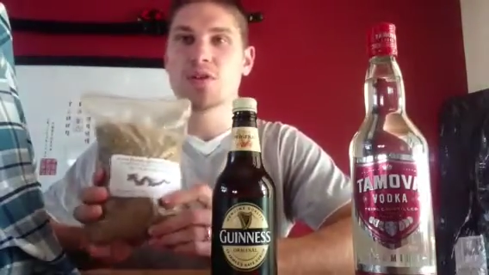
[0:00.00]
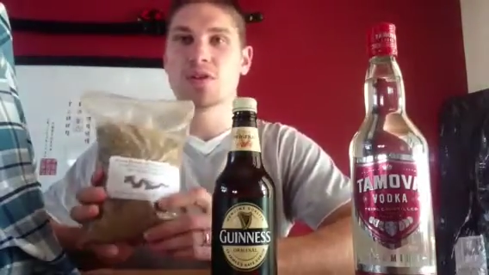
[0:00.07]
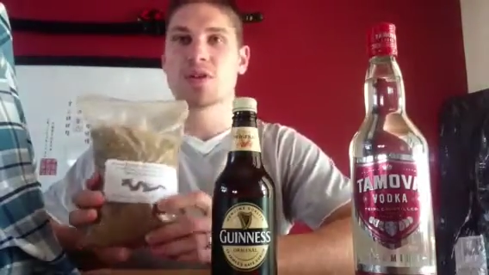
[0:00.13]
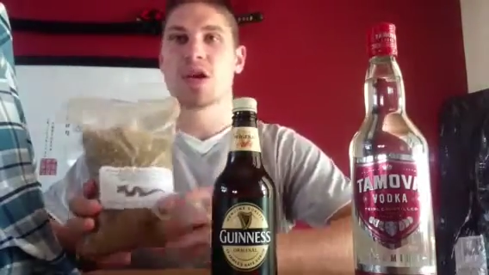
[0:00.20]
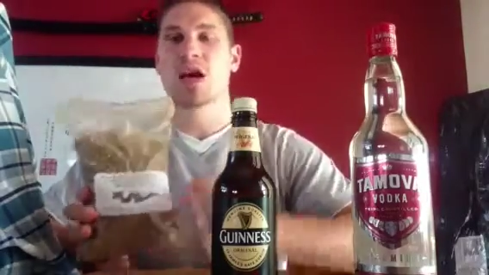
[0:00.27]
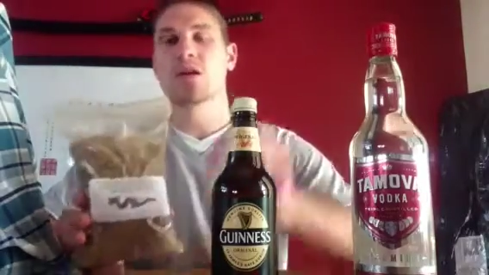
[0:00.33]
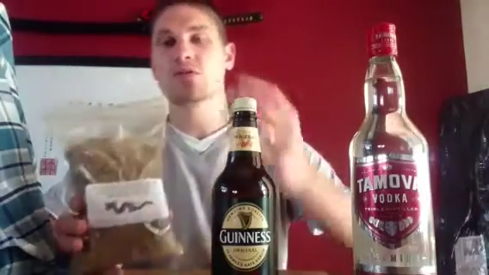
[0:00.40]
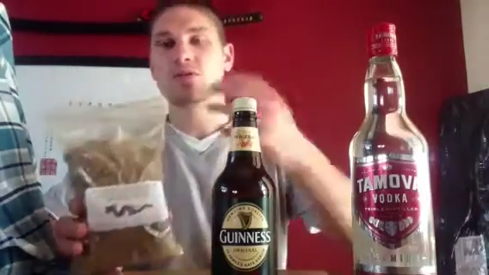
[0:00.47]

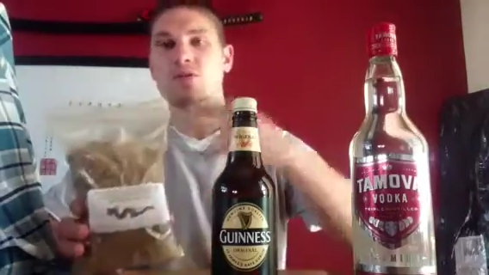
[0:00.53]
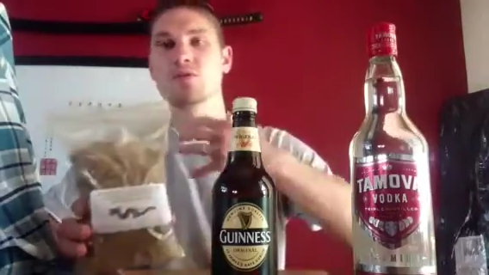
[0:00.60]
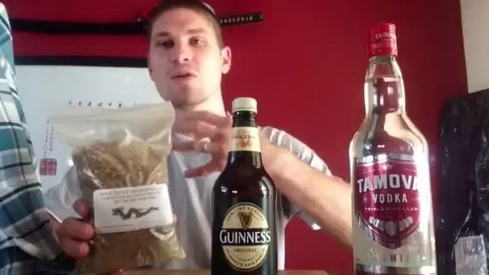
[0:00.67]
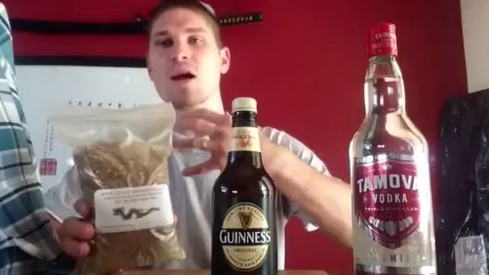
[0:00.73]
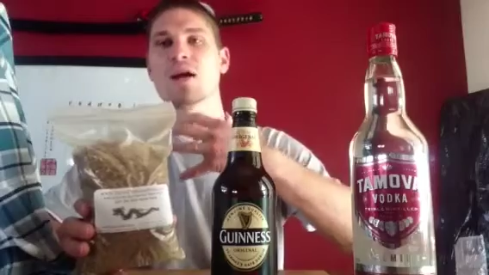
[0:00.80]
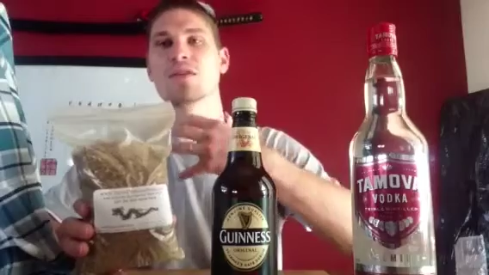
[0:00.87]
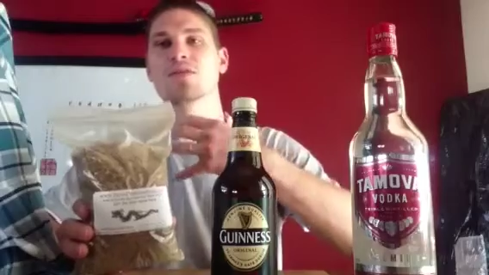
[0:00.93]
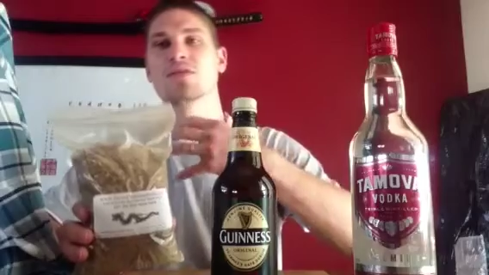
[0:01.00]

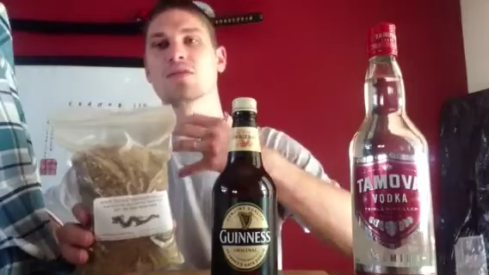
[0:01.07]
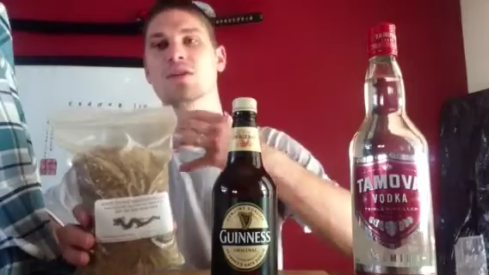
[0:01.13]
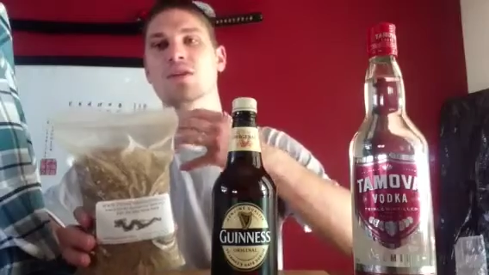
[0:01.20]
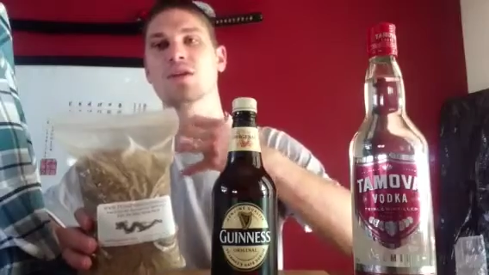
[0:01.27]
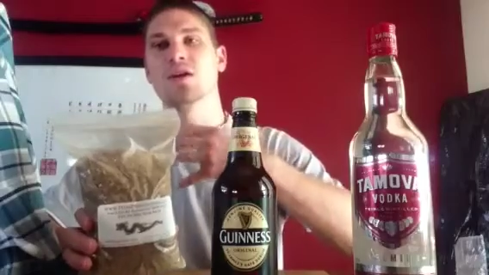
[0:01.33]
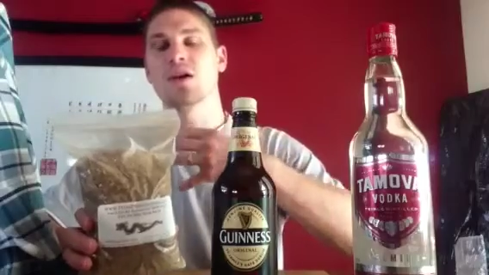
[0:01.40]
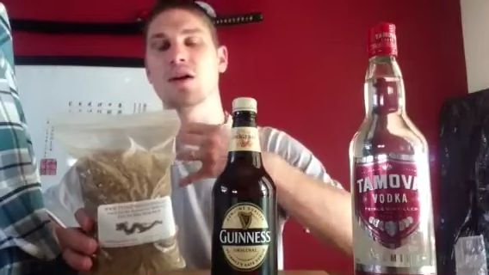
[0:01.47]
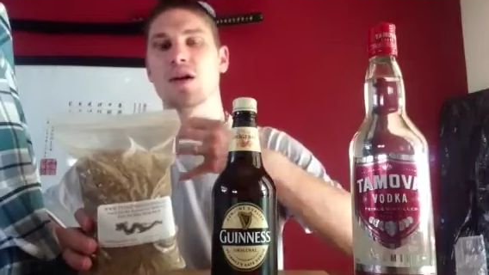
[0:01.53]
counteract
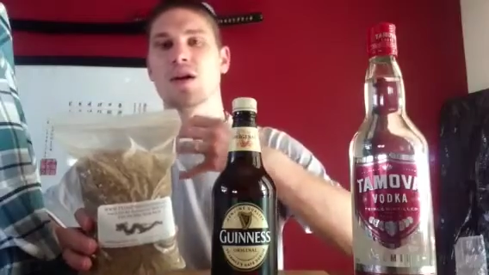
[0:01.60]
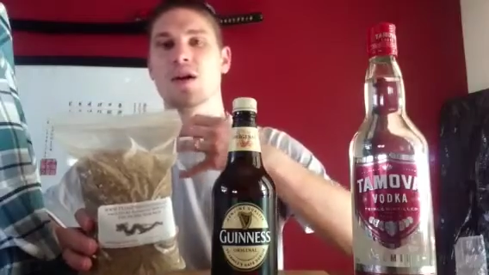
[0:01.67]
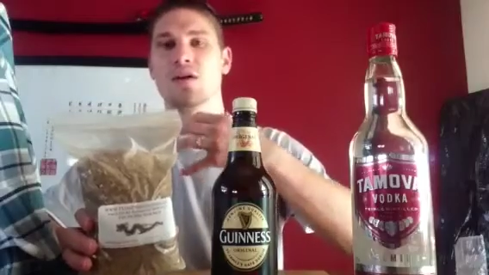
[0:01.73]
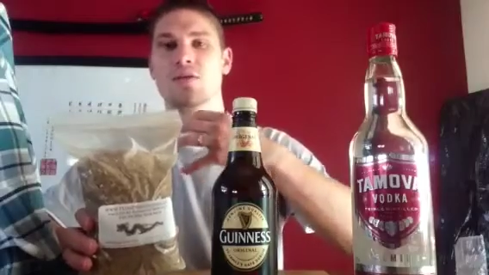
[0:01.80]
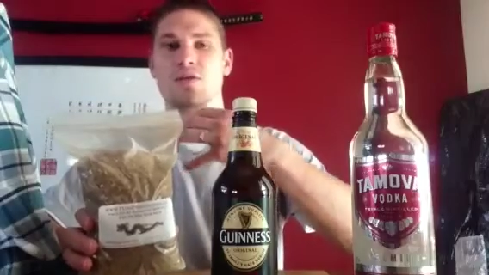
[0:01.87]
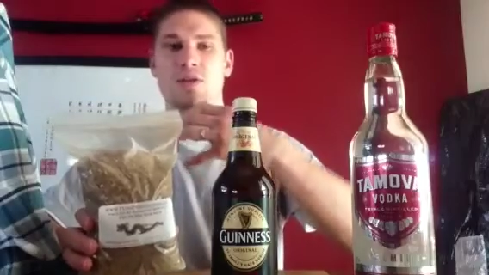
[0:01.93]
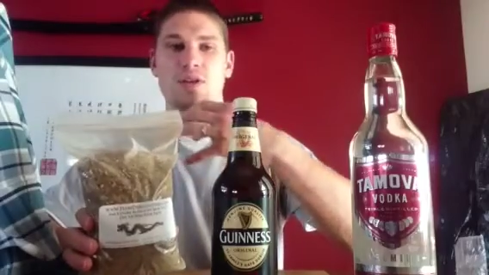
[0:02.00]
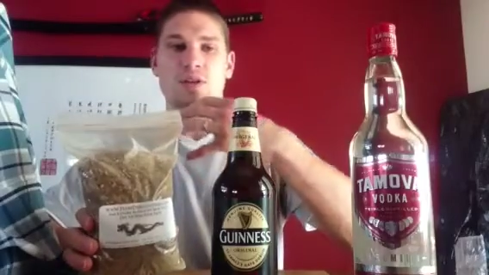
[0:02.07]

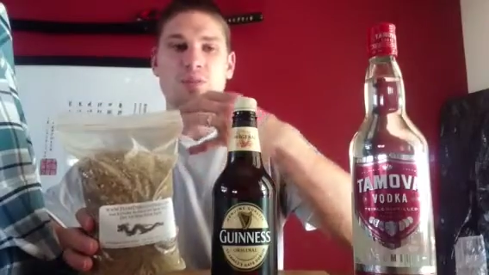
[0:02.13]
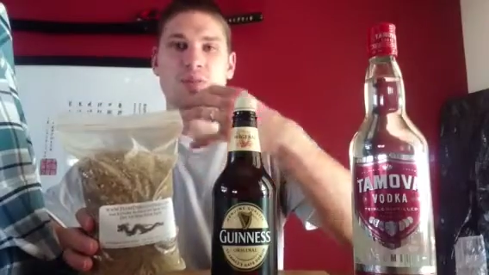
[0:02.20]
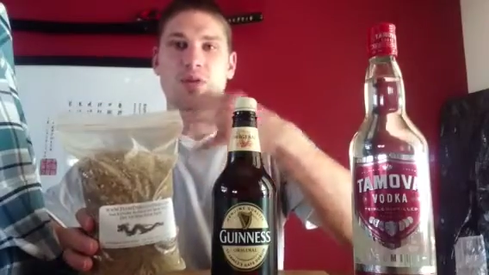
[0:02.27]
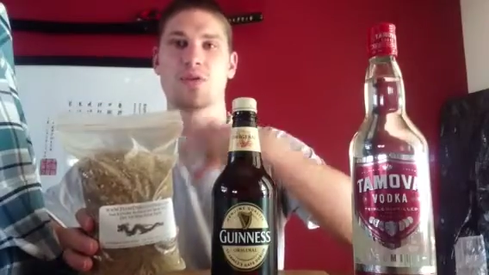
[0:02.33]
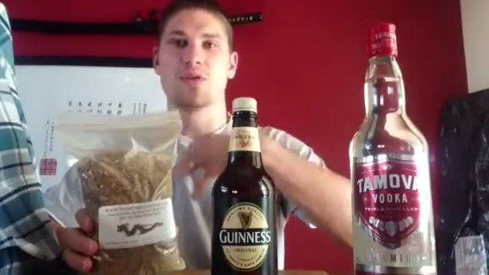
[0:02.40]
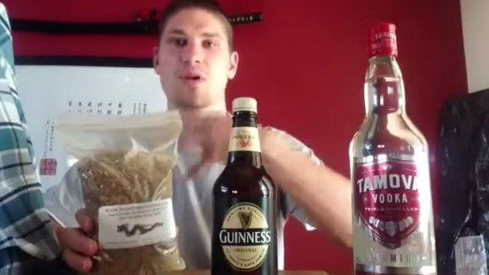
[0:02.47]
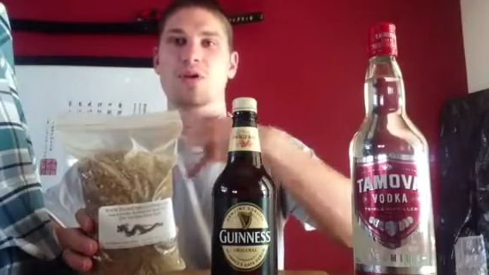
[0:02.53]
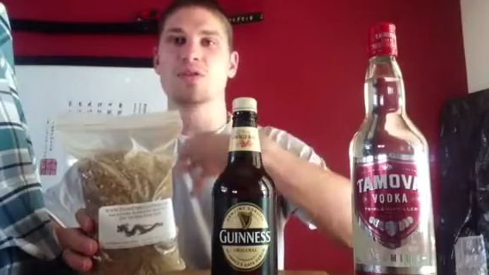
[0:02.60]
the
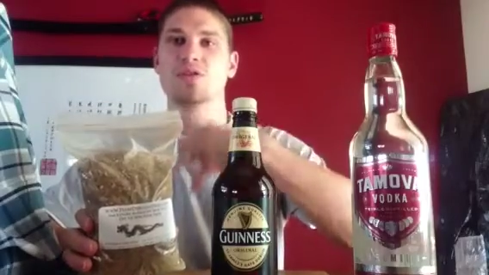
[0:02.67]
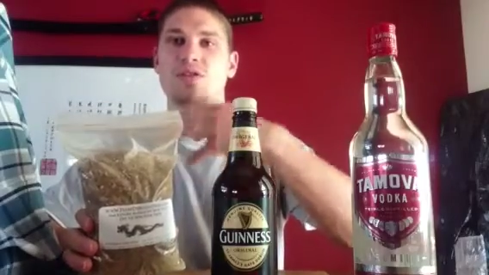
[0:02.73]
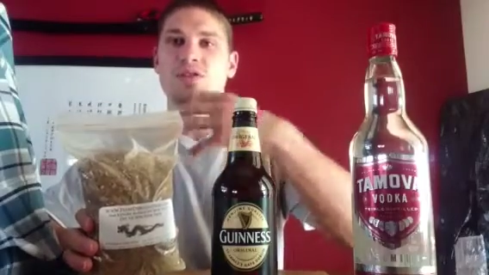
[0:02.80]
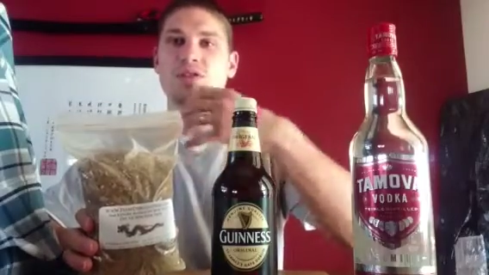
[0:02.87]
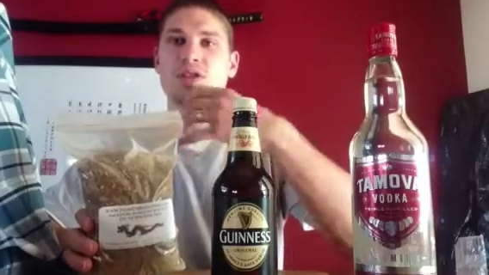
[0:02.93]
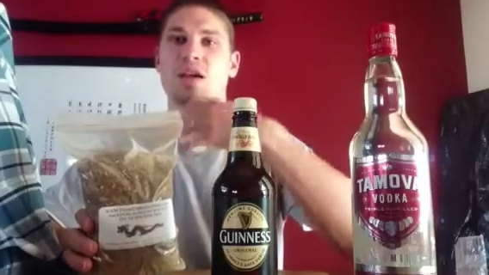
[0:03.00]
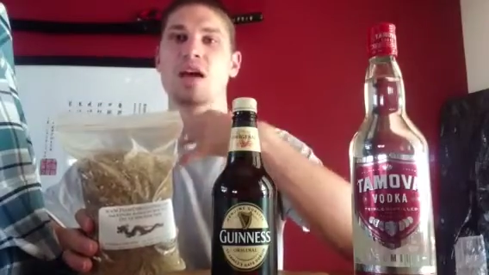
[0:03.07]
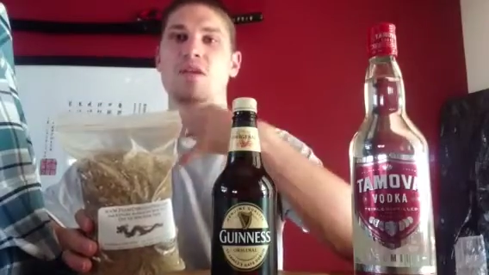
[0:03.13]
pathologies,
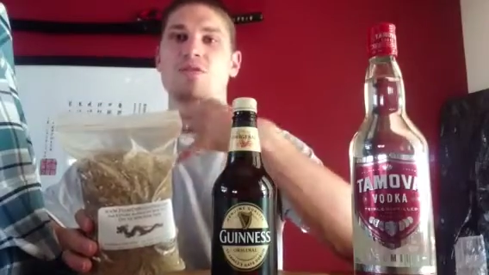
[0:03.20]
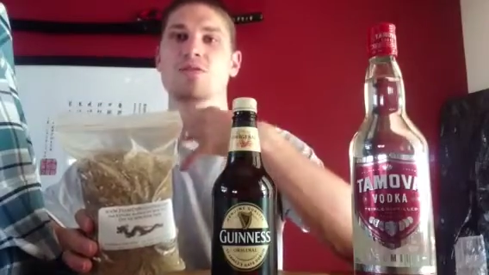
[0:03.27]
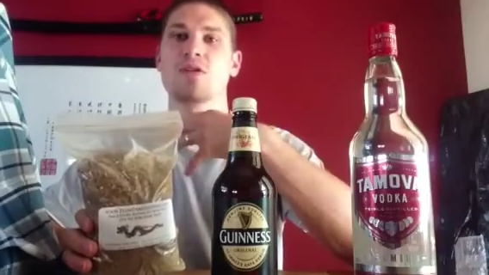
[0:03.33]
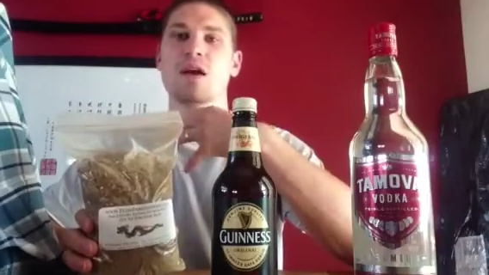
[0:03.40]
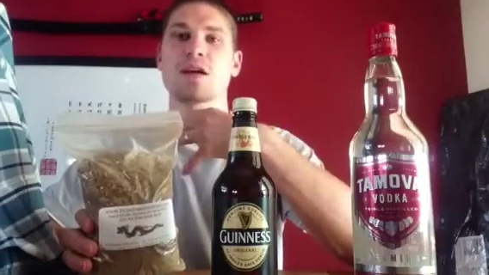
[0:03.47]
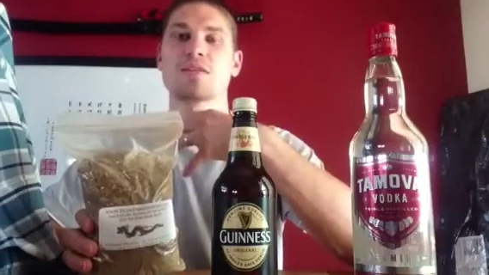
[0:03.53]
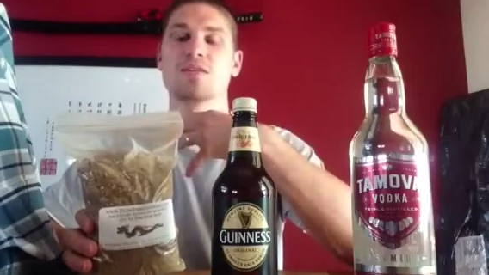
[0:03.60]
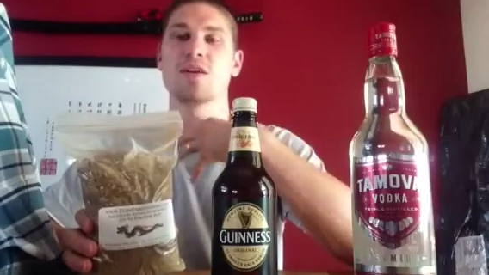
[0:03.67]
to
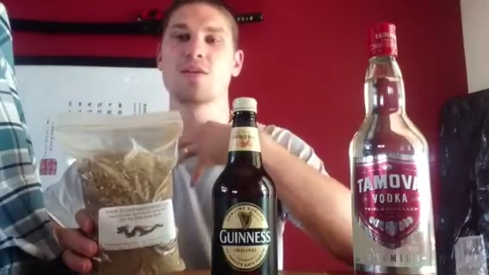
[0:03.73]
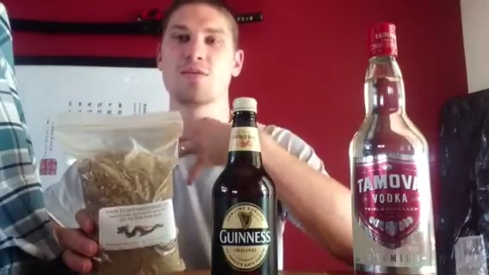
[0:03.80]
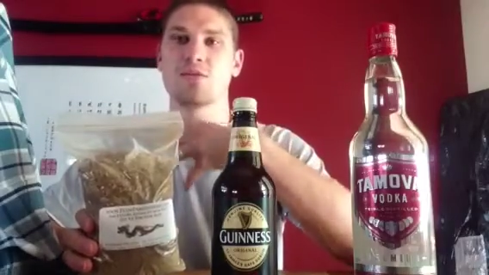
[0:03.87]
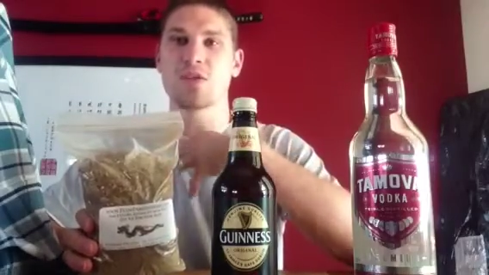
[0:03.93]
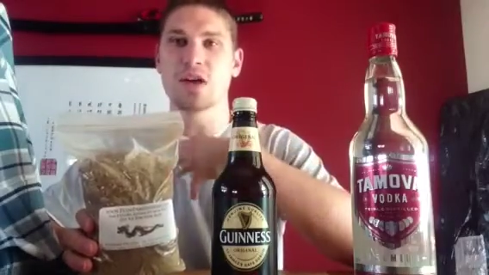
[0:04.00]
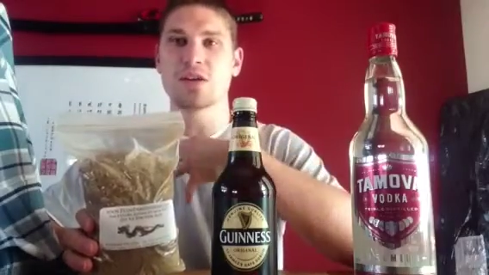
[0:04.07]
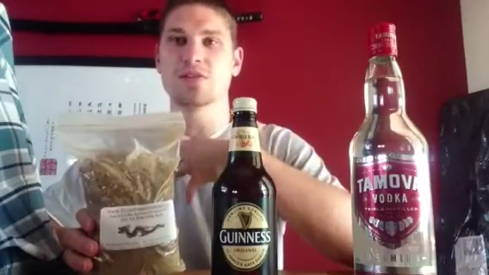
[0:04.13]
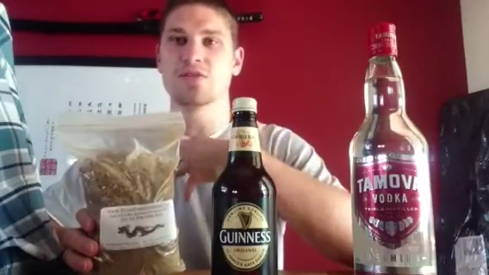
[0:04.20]
counteract the
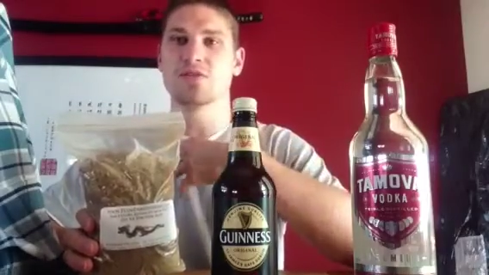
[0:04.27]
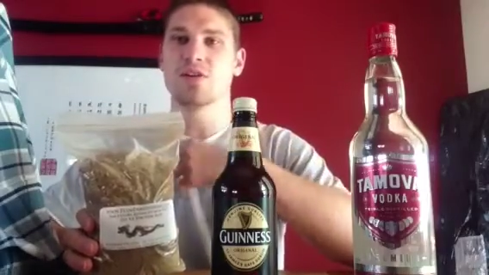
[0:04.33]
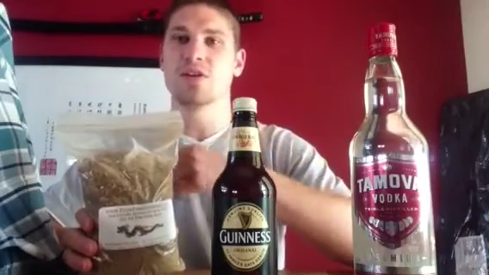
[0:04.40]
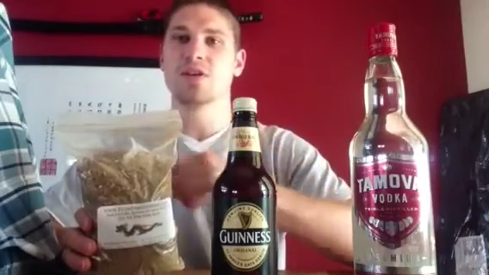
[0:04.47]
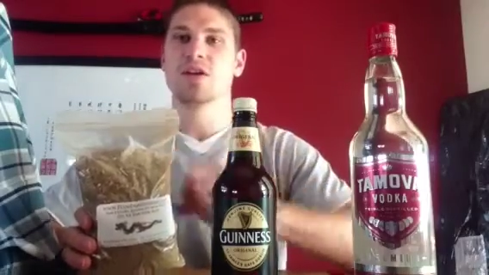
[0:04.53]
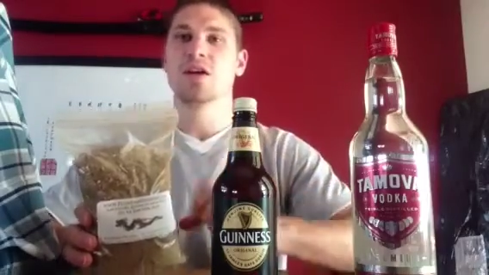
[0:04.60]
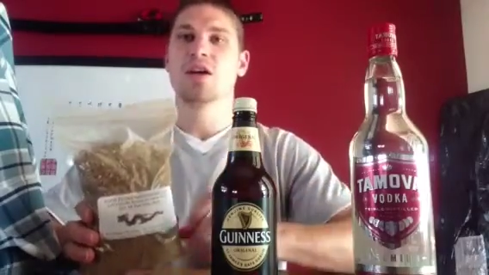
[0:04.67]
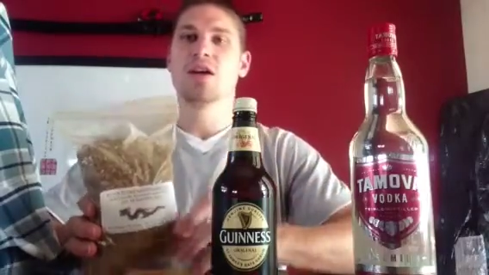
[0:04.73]
effects of it.